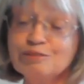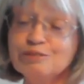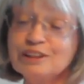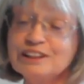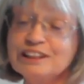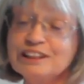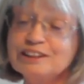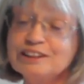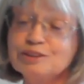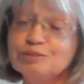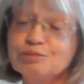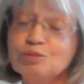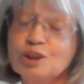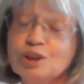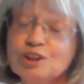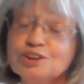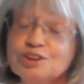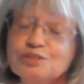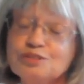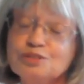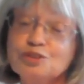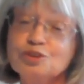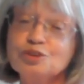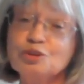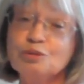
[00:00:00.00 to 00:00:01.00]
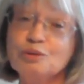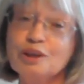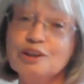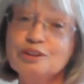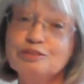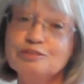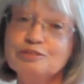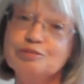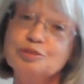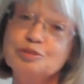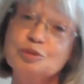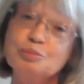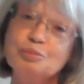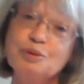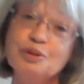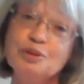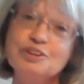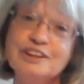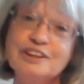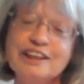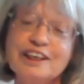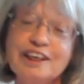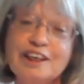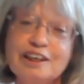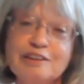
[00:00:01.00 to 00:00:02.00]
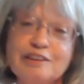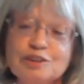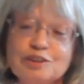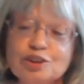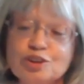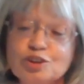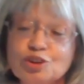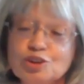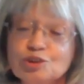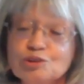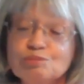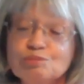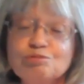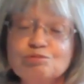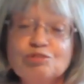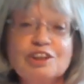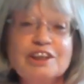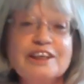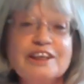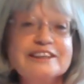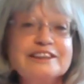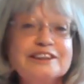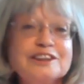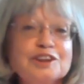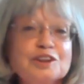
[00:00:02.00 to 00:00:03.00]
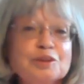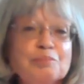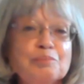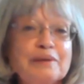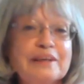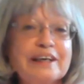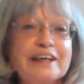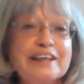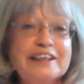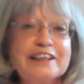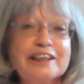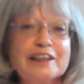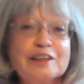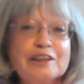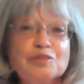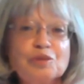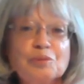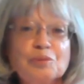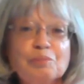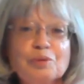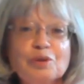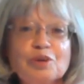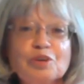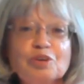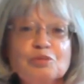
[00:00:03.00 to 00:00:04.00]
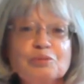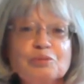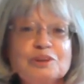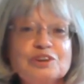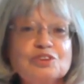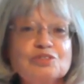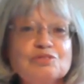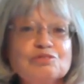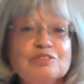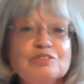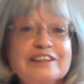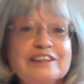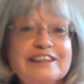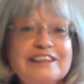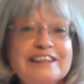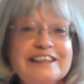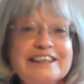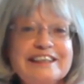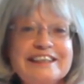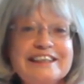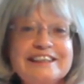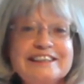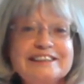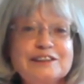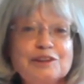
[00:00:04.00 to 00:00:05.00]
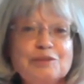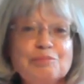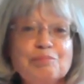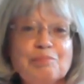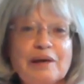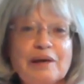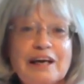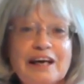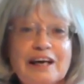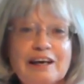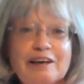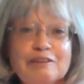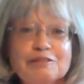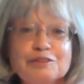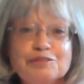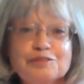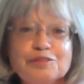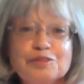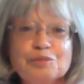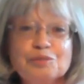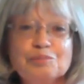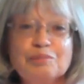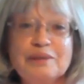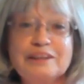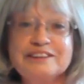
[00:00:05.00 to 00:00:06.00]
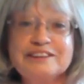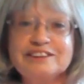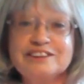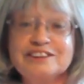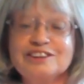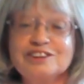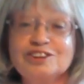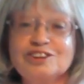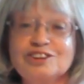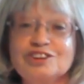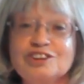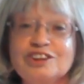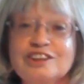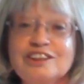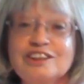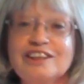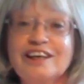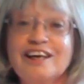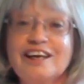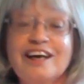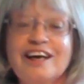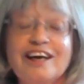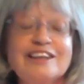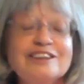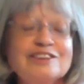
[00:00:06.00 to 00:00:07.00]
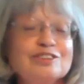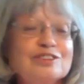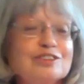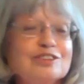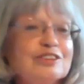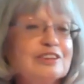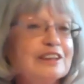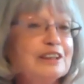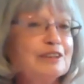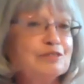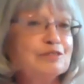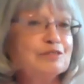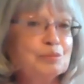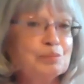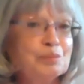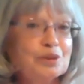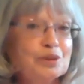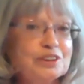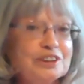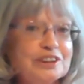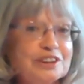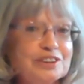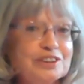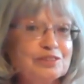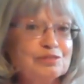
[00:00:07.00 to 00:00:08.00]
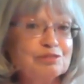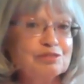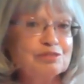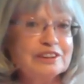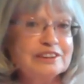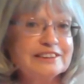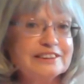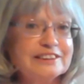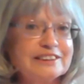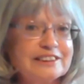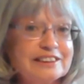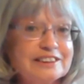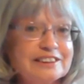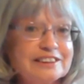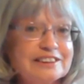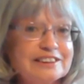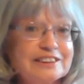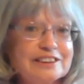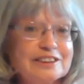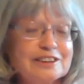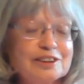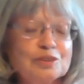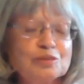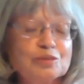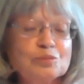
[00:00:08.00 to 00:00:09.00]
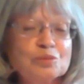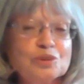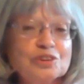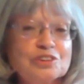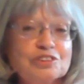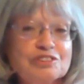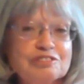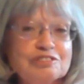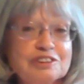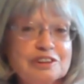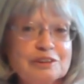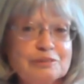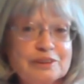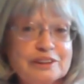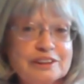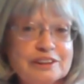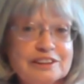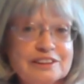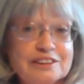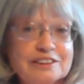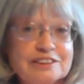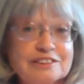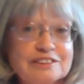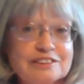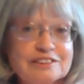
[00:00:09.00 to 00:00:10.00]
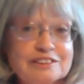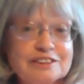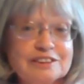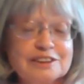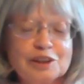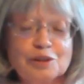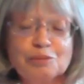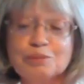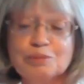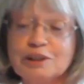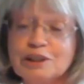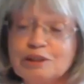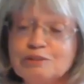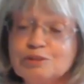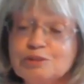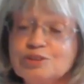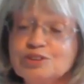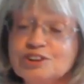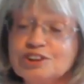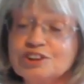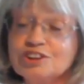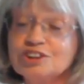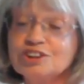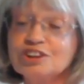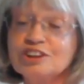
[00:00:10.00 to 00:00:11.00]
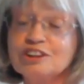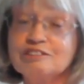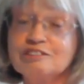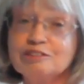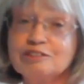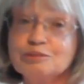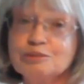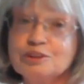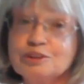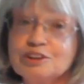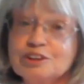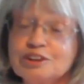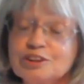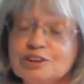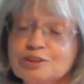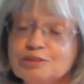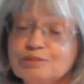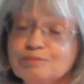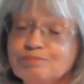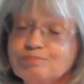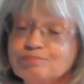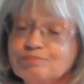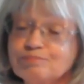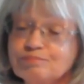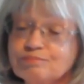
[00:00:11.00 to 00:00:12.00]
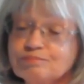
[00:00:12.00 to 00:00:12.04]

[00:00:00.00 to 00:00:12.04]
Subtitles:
Well, there's a wonderful quote from the book, The Eye of the Storm, right at the beginning of the book, which really is a powerful message. And not everybody that reads it would agree with it, but I want to share it with you.